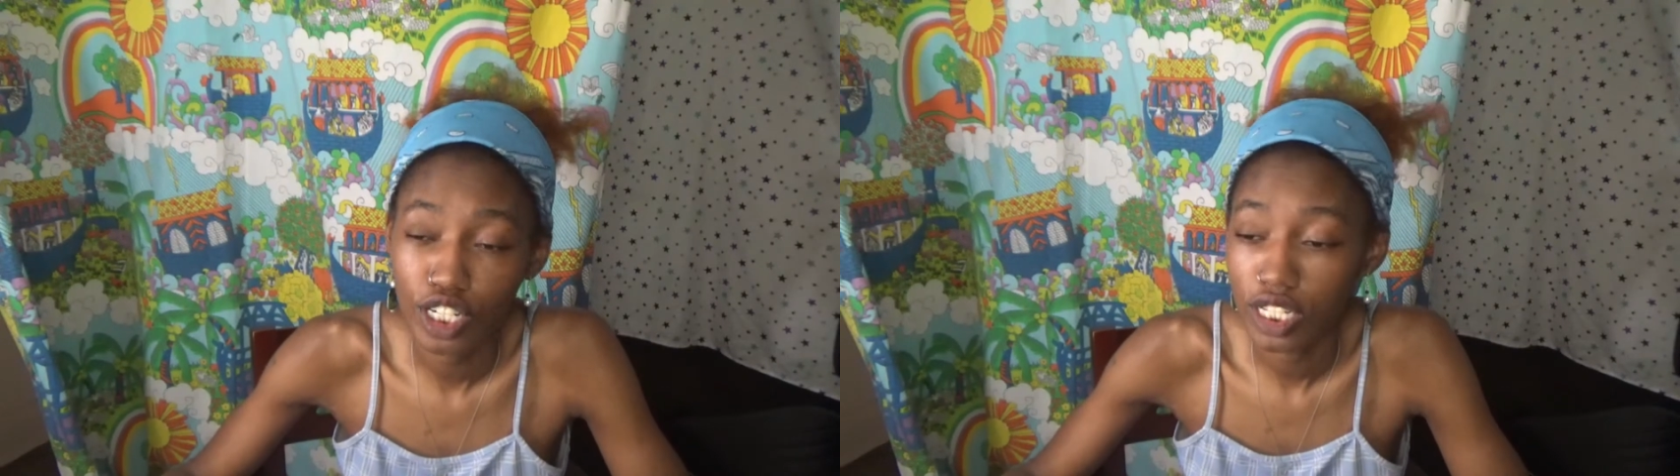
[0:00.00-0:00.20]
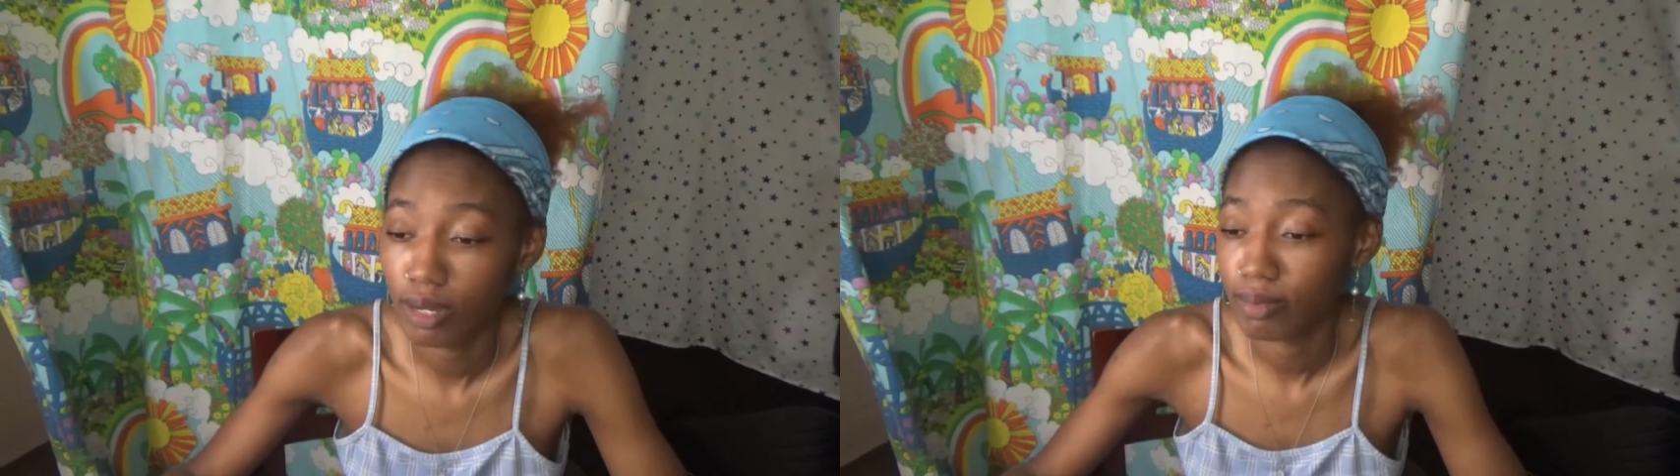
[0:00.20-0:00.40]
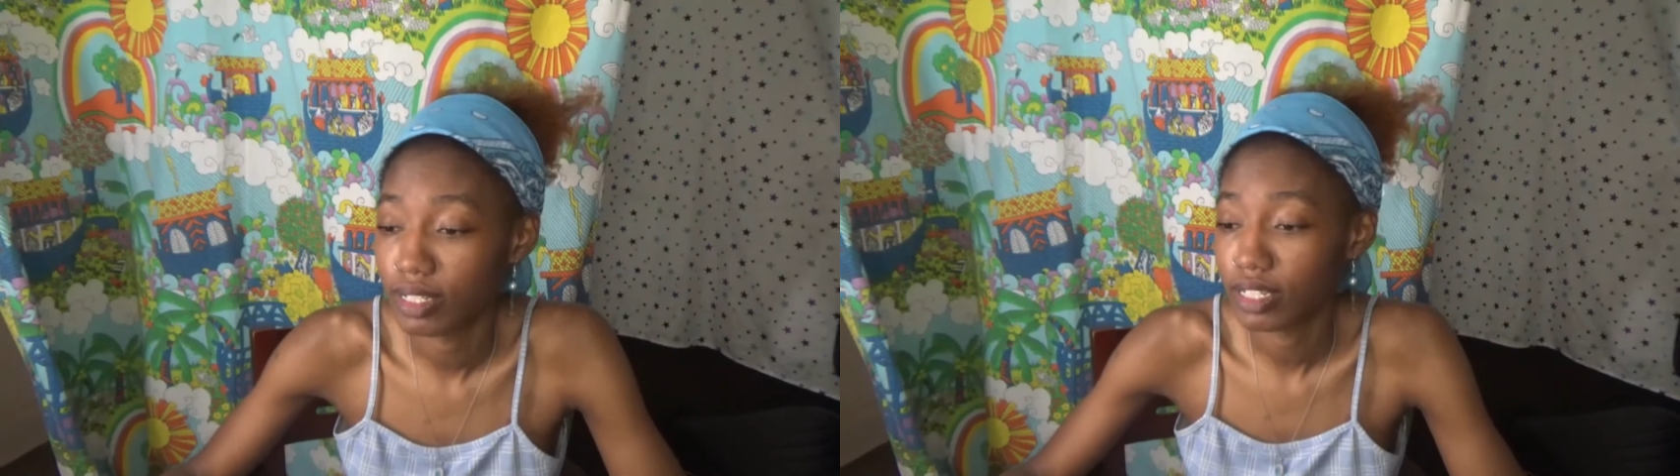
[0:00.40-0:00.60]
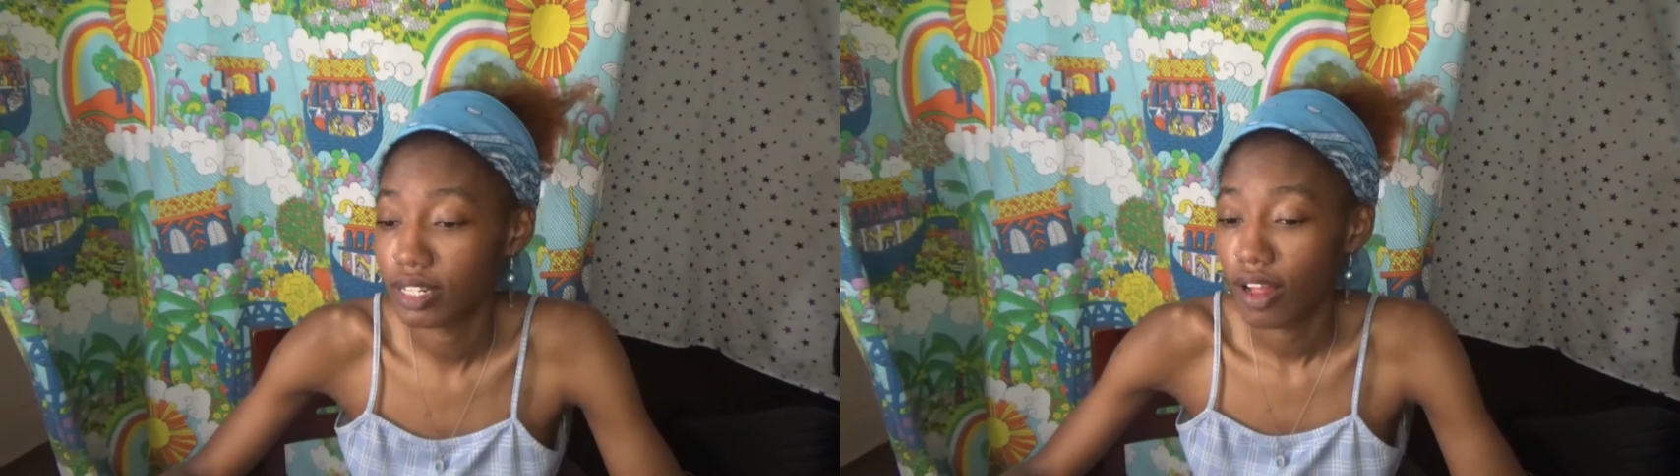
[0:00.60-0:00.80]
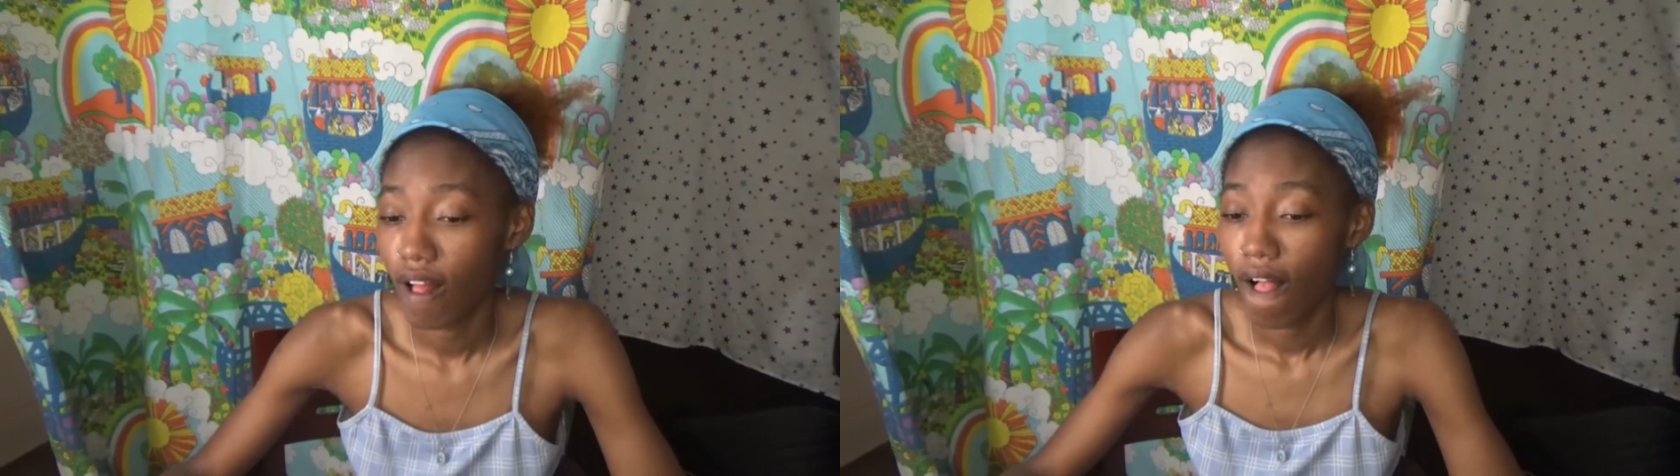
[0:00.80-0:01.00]

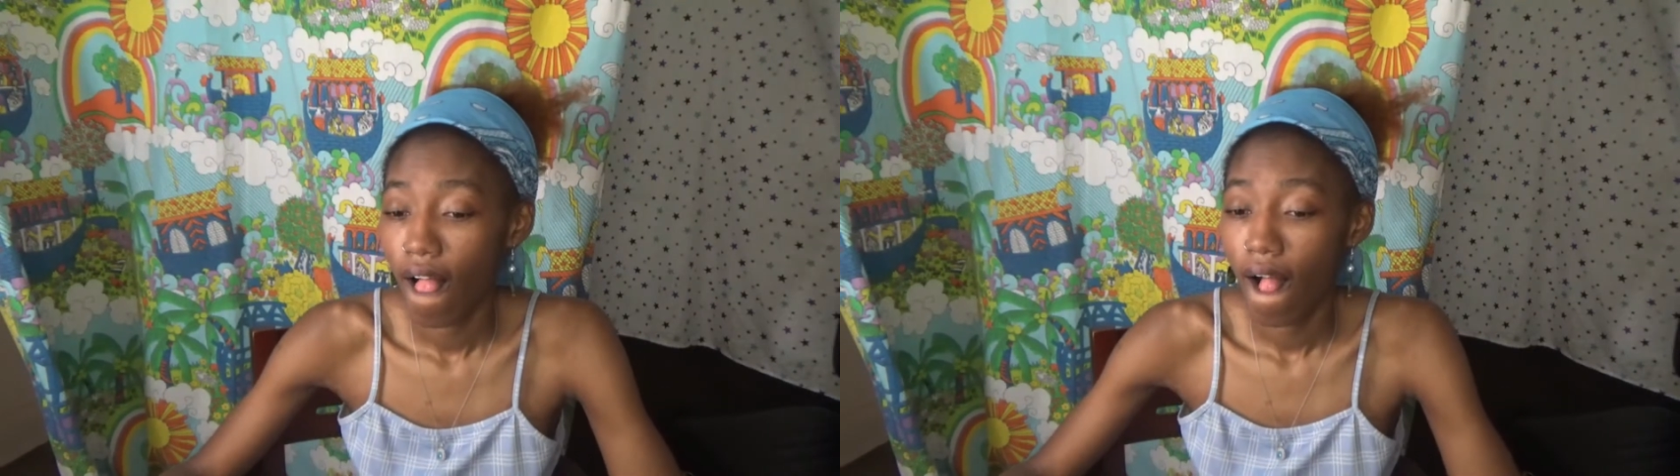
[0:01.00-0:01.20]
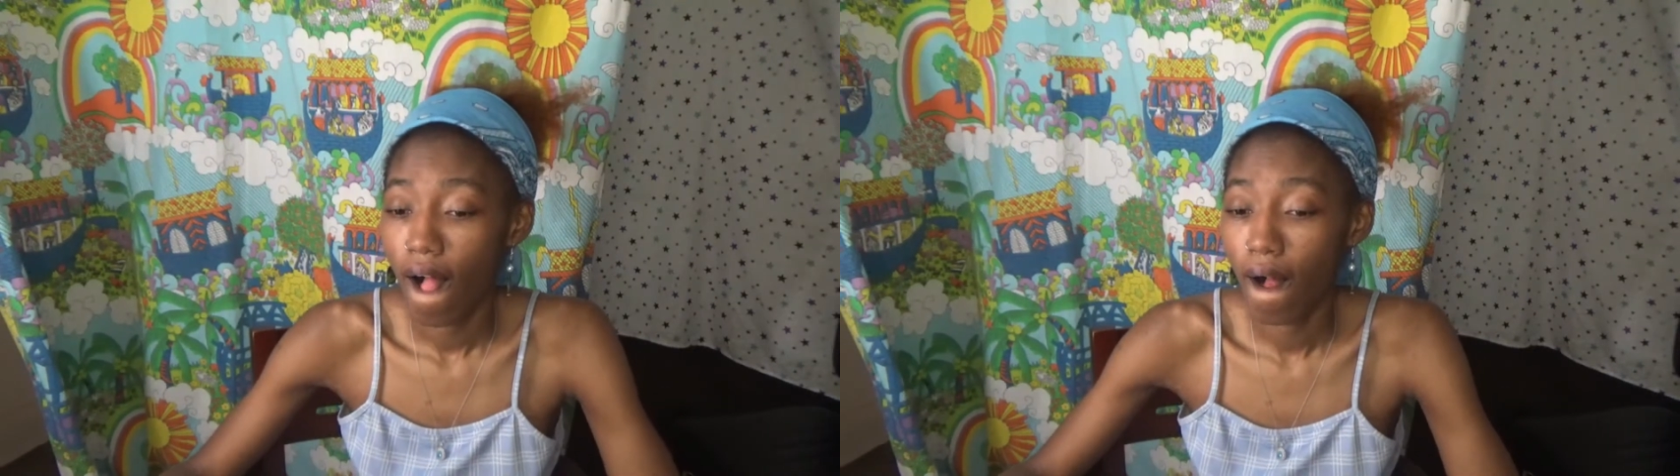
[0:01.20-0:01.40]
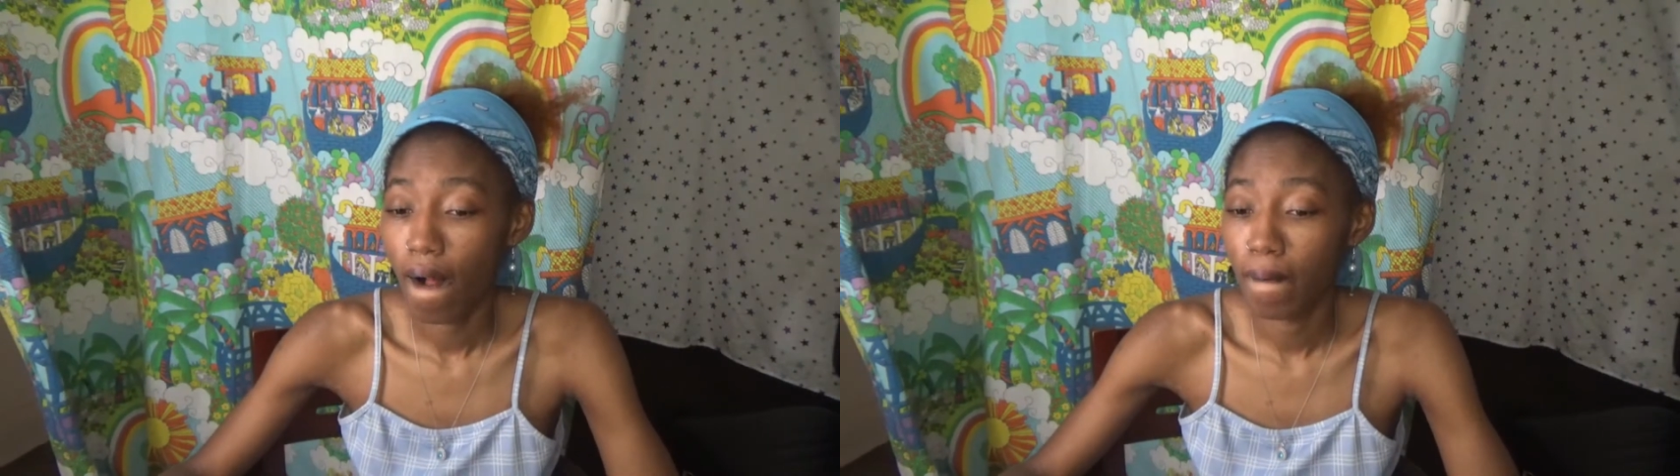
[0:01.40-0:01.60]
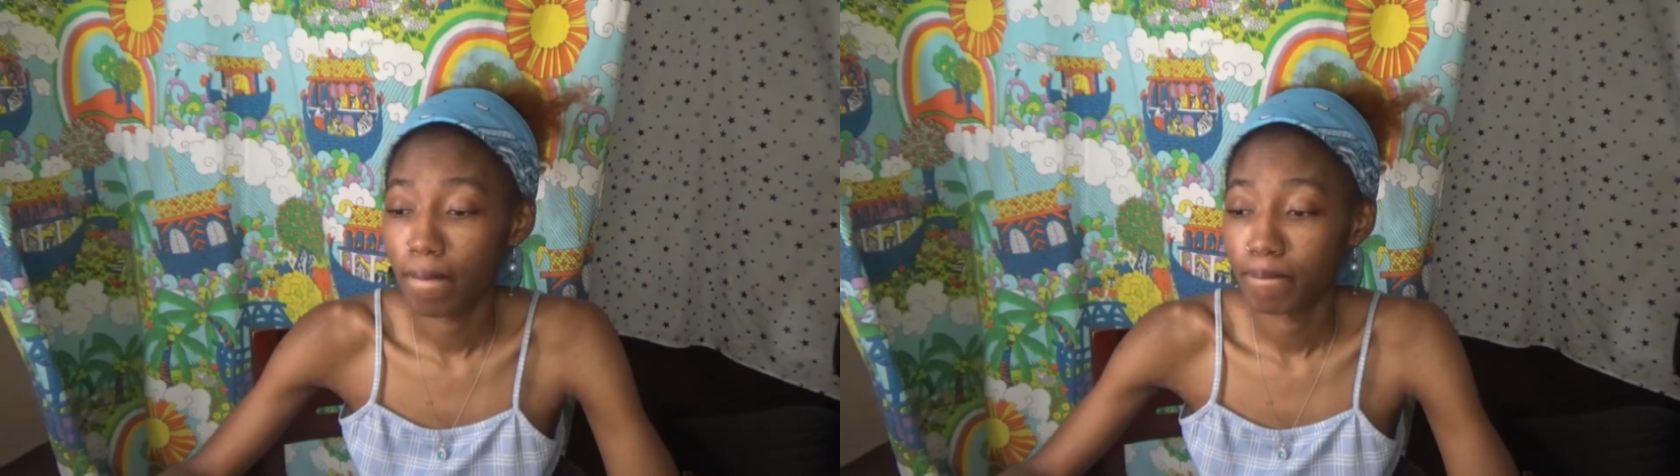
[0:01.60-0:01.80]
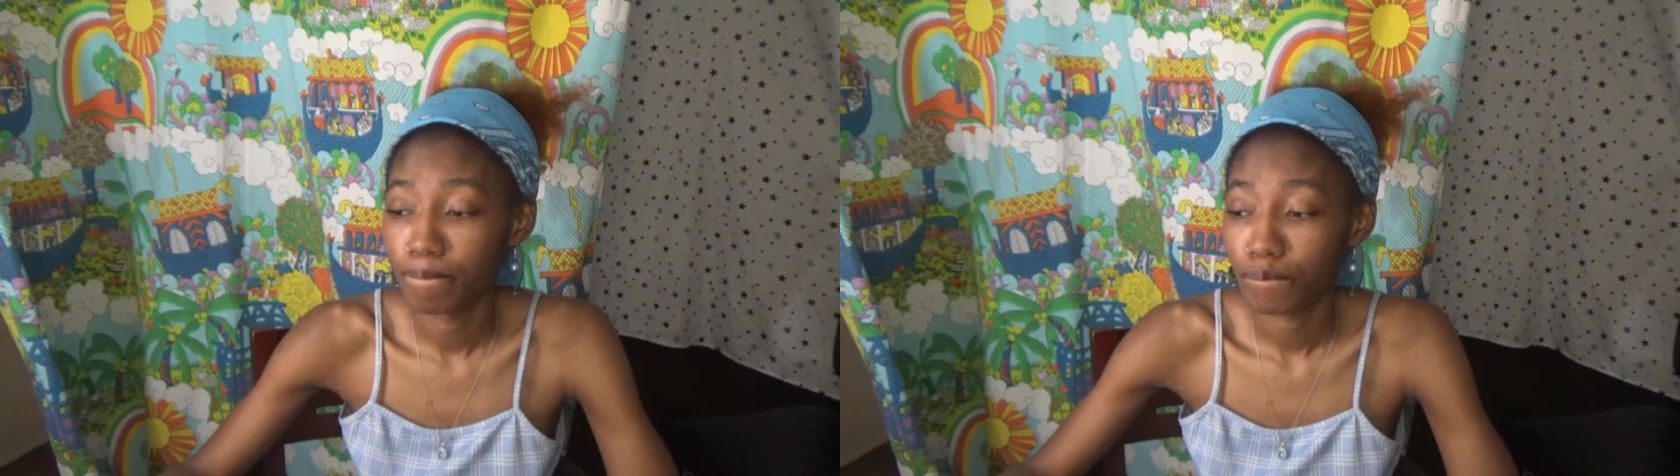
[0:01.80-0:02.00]
something.
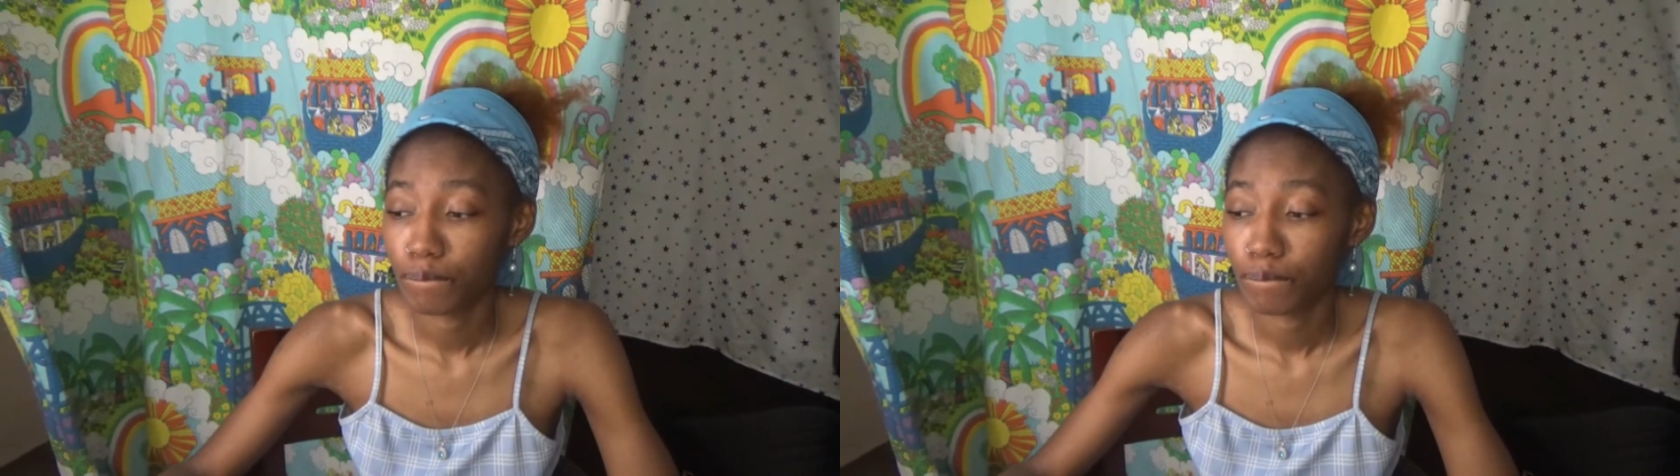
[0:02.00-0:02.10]
Um,